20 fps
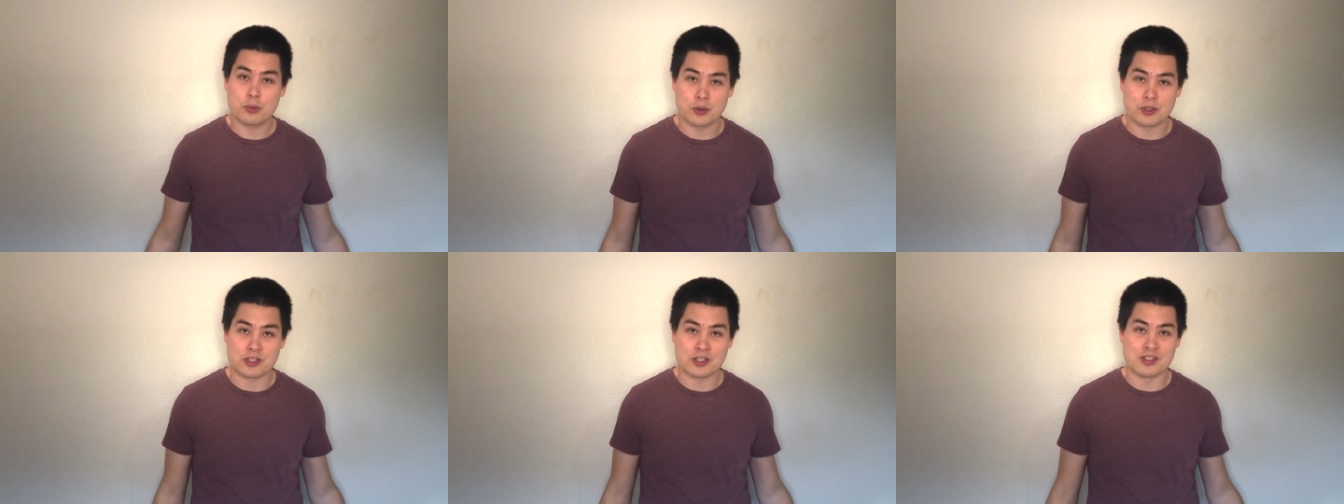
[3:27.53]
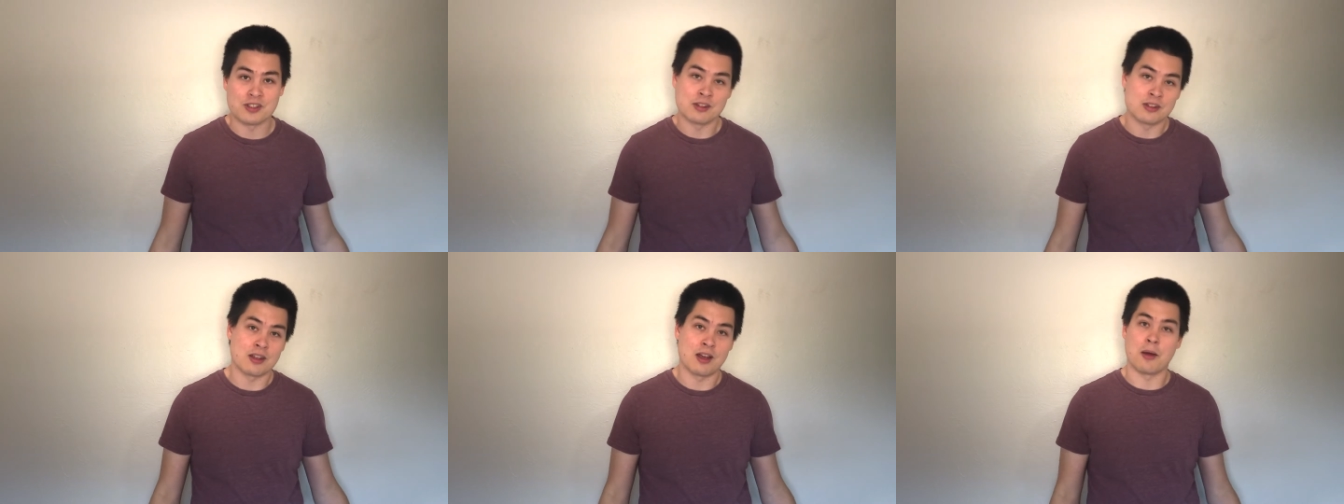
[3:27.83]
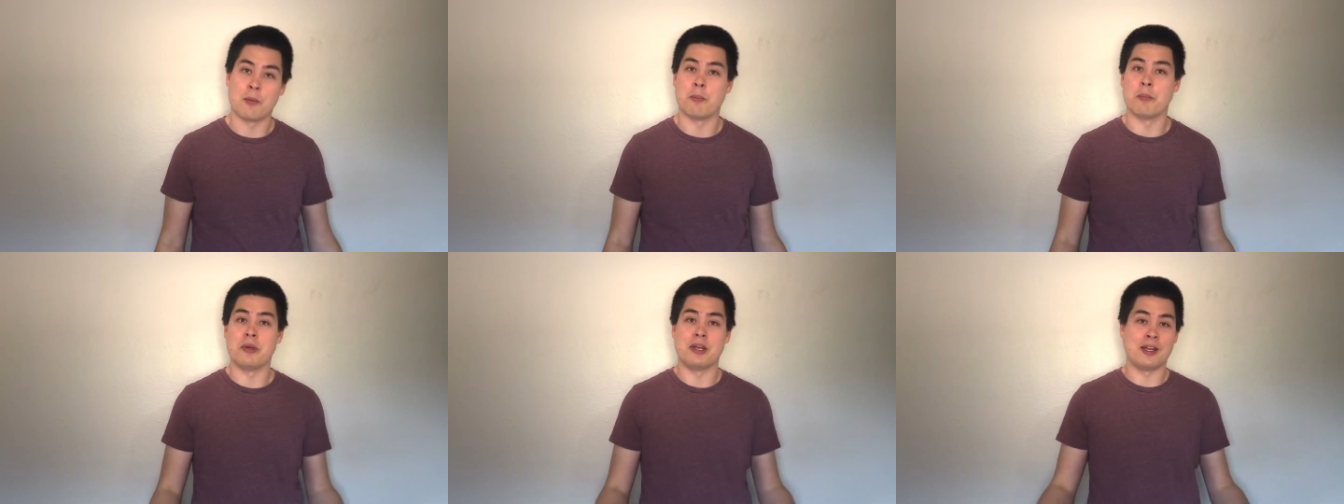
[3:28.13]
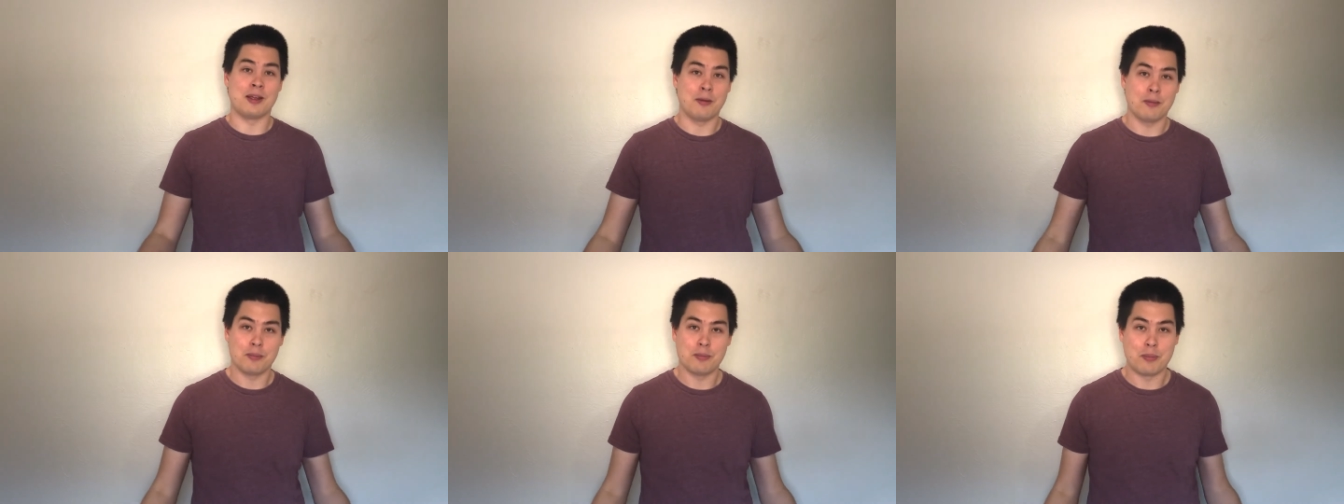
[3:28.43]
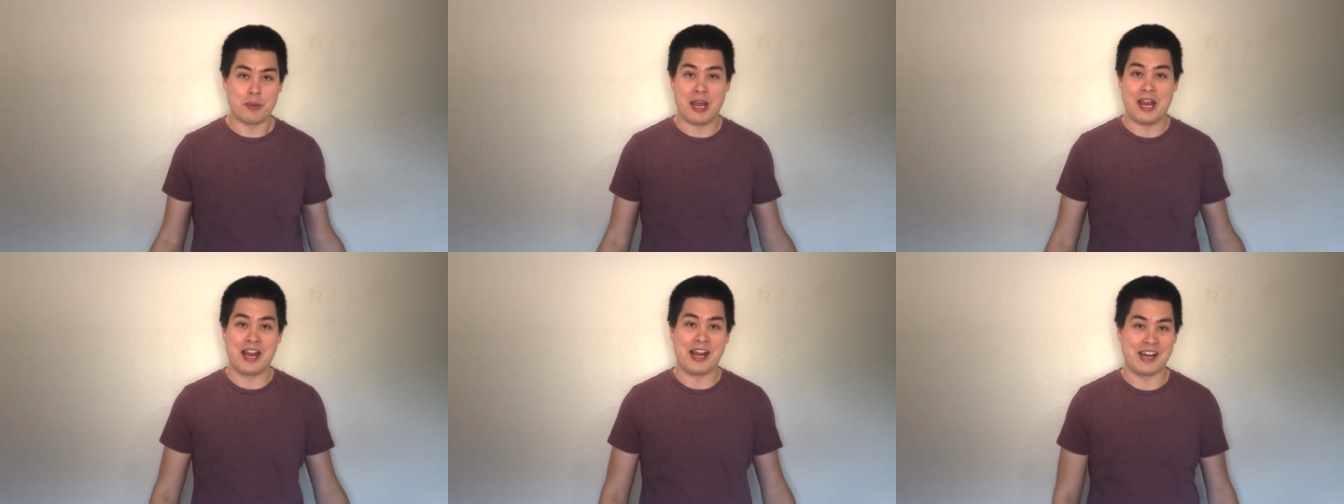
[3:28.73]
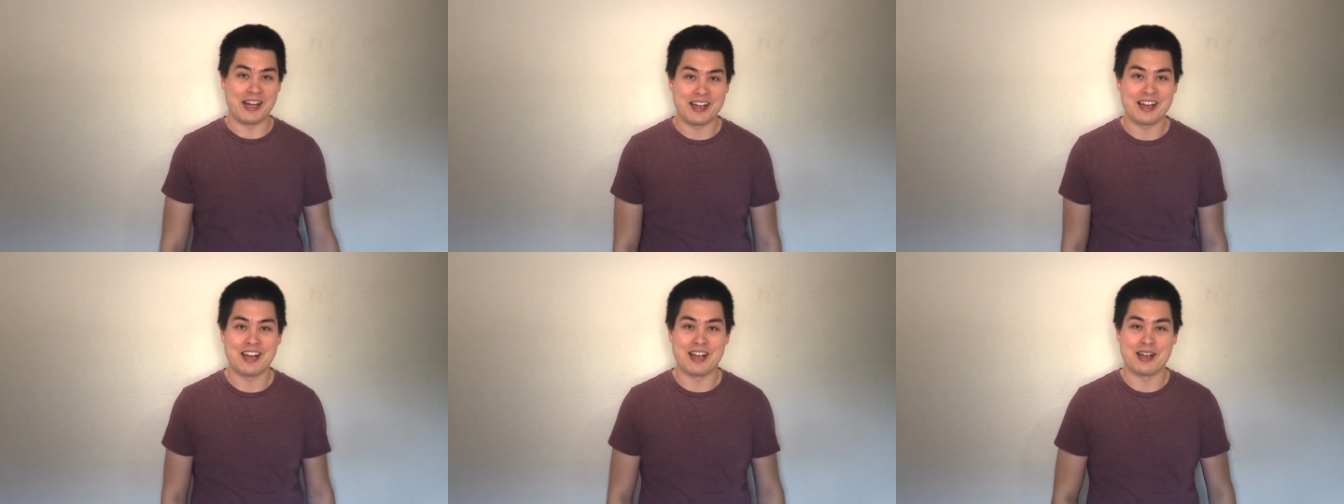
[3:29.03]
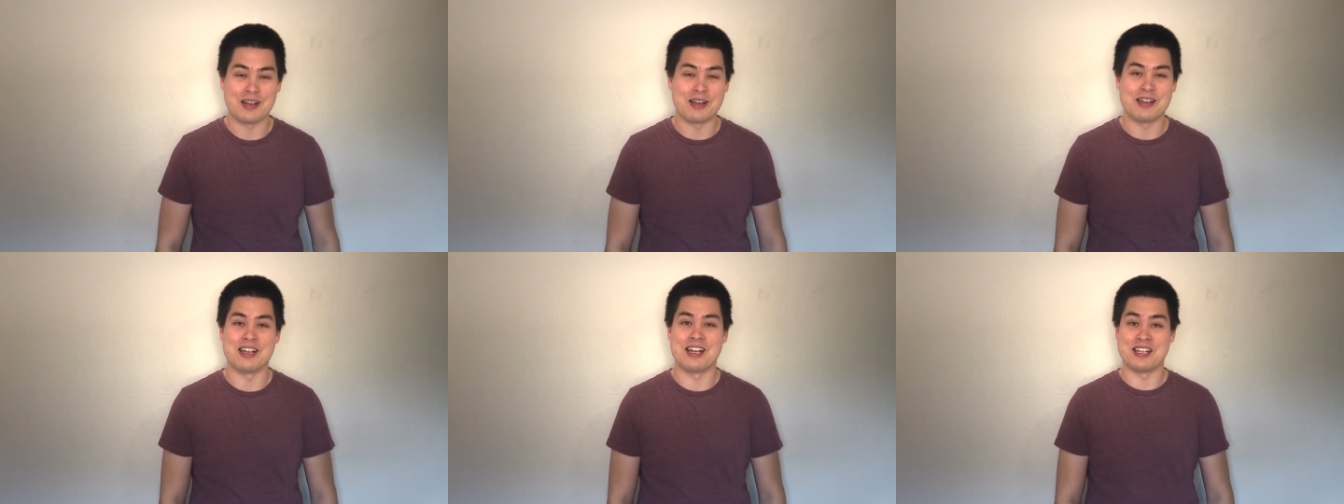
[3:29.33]
which is a big pain
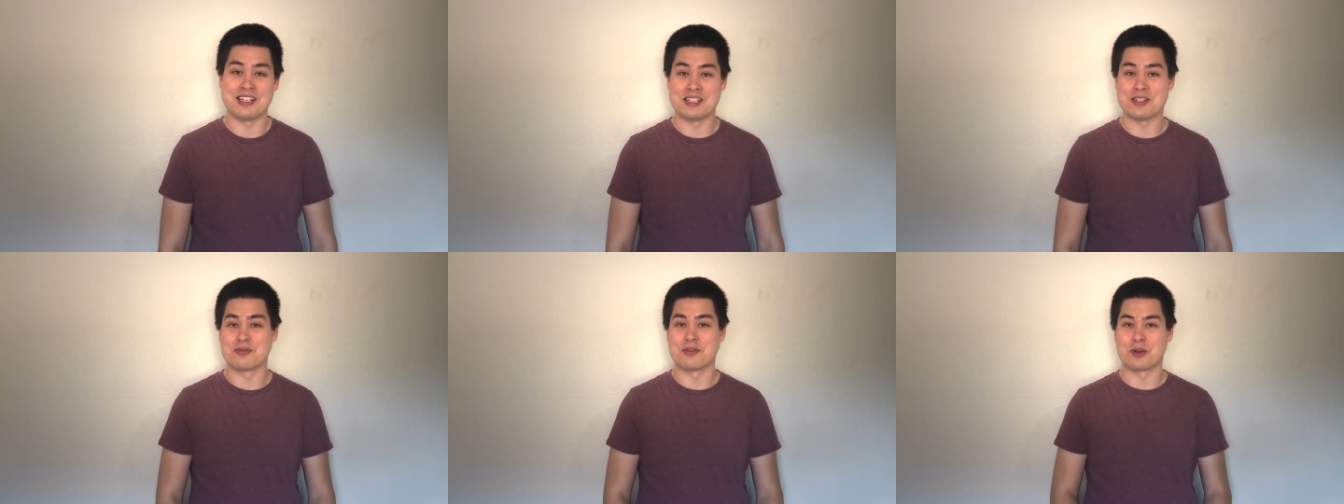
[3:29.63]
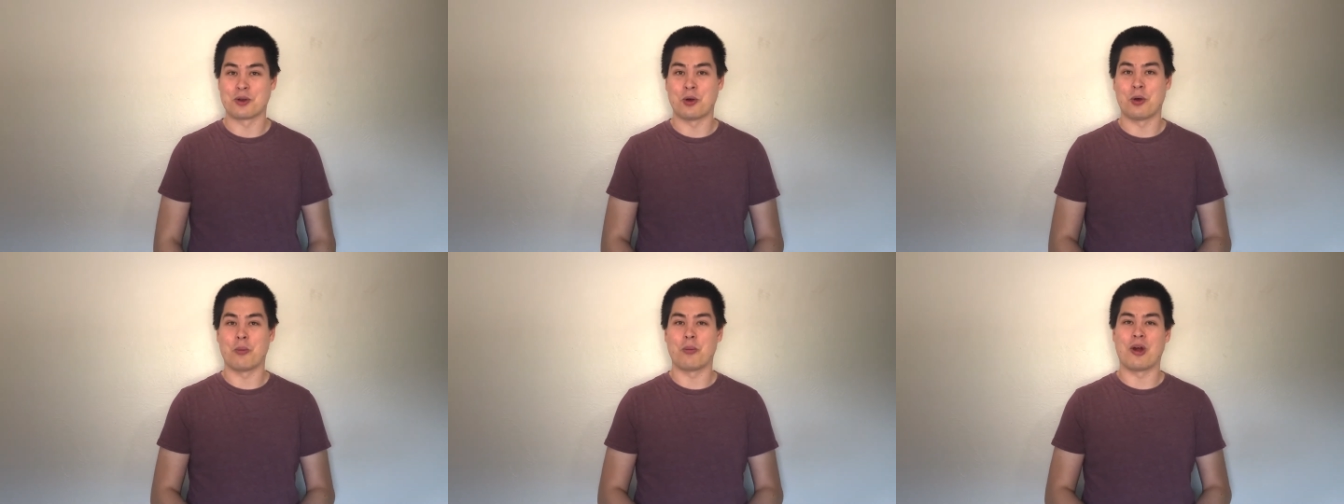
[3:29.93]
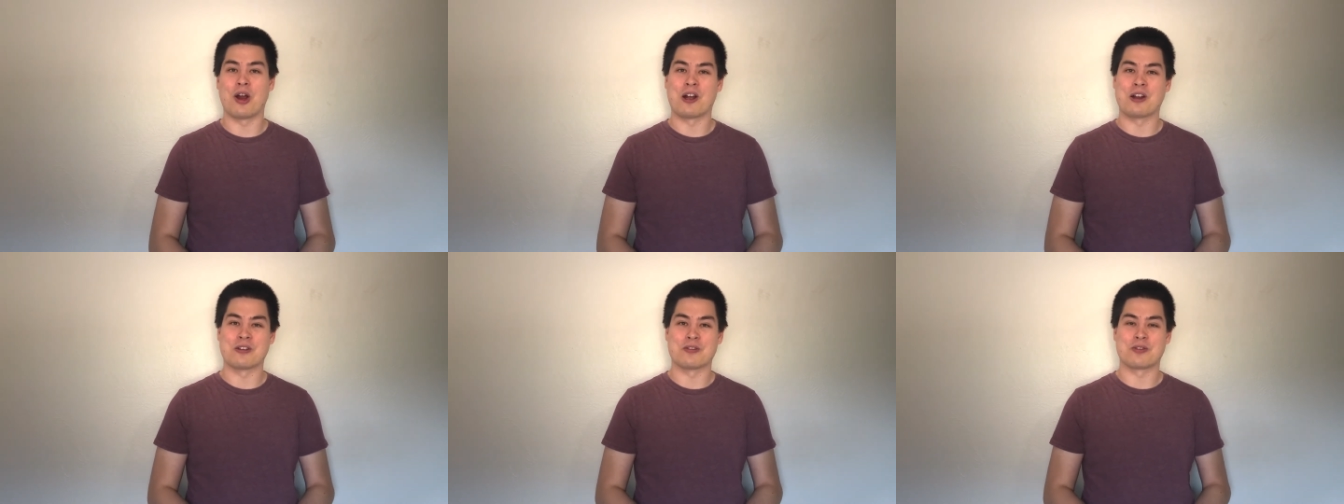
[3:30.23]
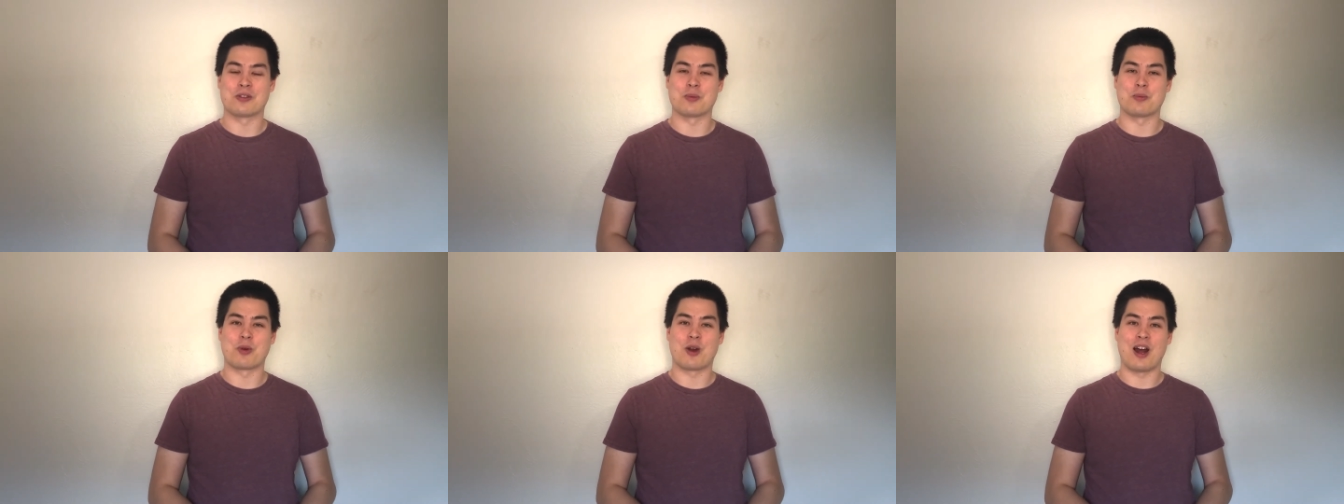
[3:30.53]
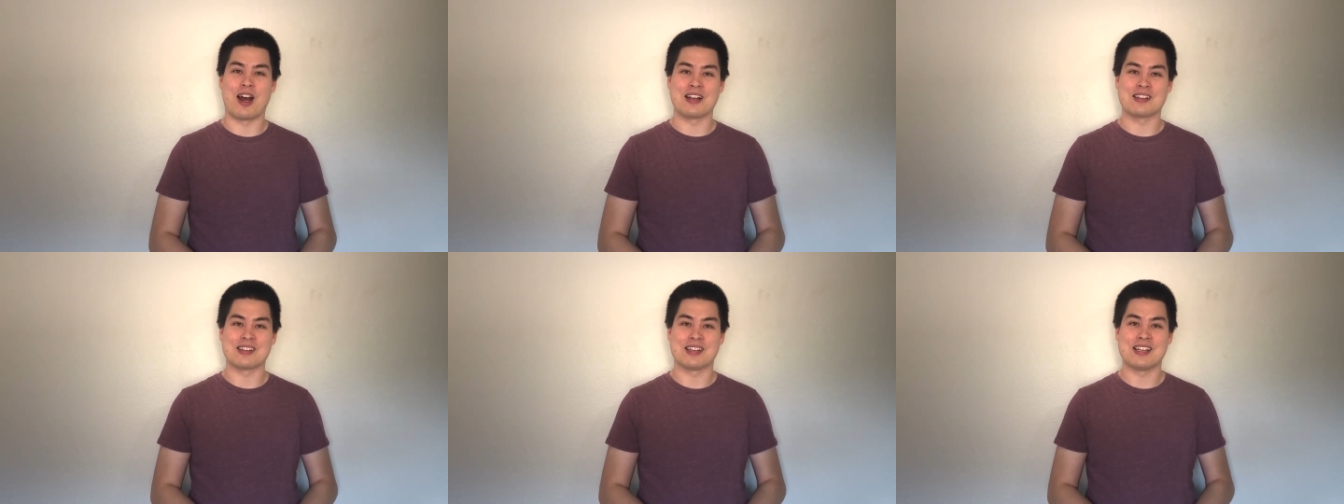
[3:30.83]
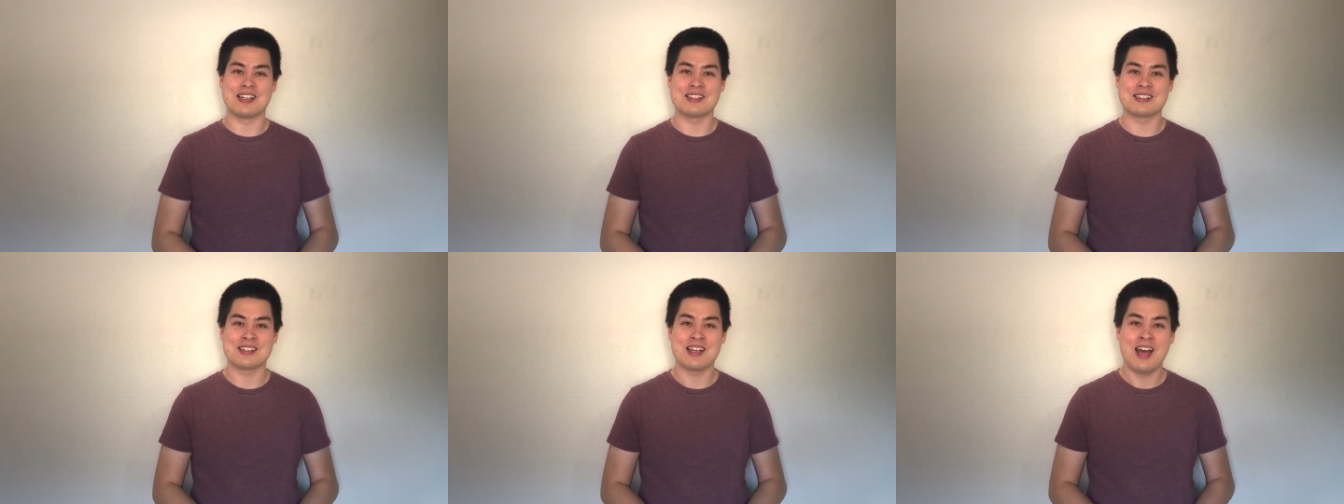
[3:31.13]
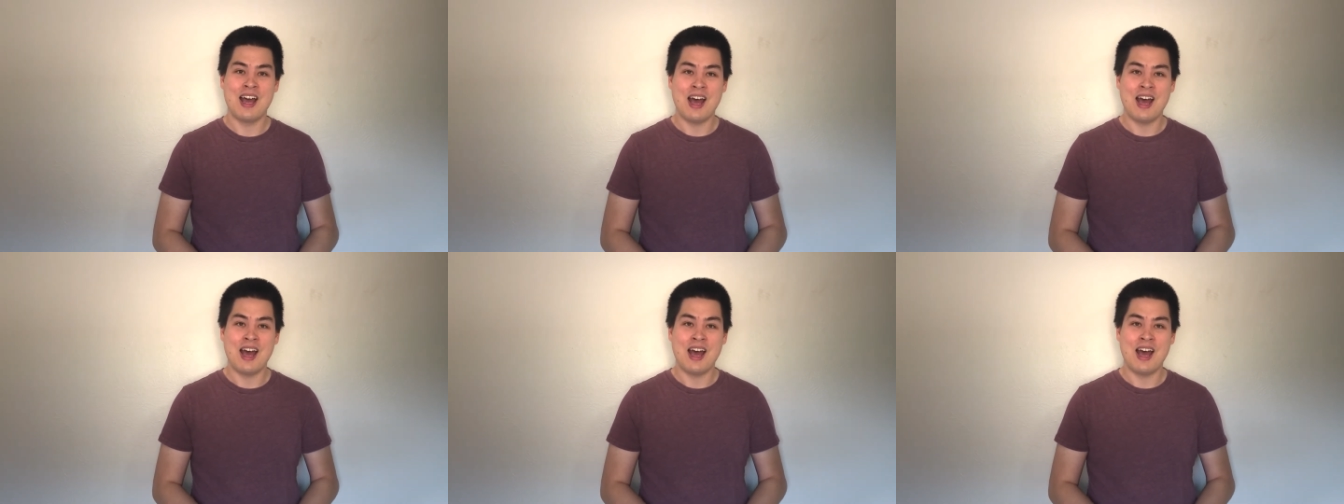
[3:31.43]
and, and difficult part of the process.